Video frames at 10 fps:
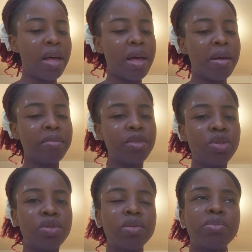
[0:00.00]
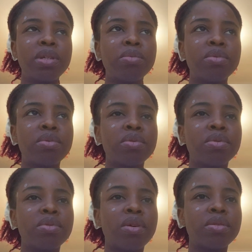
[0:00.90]
You should be able
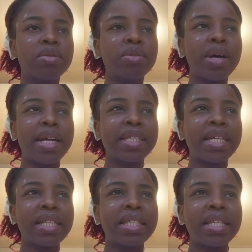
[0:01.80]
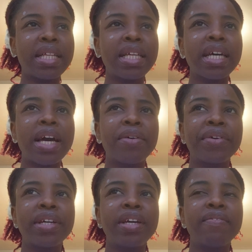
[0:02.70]
to also answer this. I think I
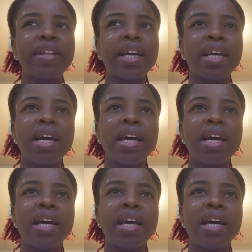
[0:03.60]
already gave like